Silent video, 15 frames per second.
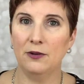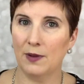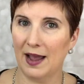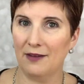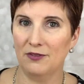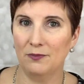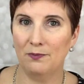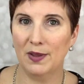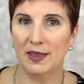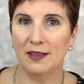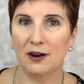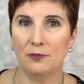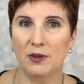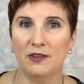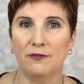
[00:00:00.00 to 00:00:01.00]
You haven't been
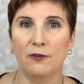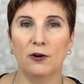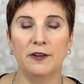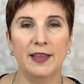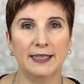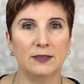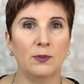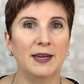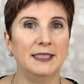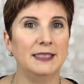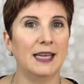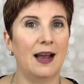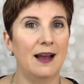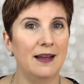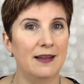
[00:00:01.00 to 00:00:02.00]
there before, that's why it's
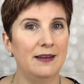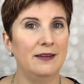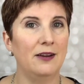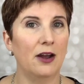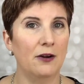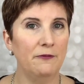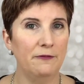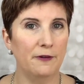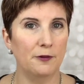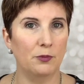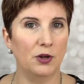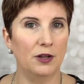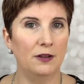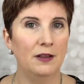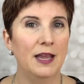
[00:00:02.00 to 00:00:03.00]

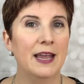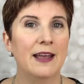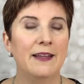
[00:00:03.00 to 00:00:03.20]
uncomfortable.